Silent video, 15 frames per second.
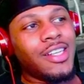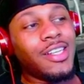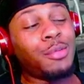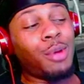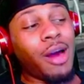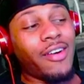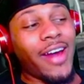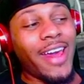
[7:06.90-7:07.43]
This
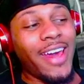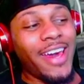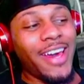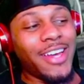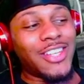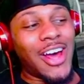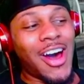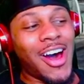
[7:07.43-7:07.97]
part right here
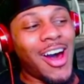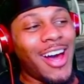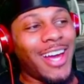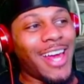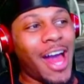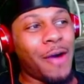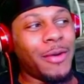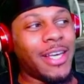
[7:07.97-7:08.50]
is hard,
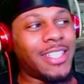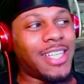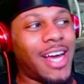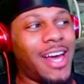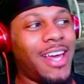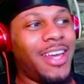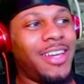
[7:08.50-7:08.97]
y'all. What he said?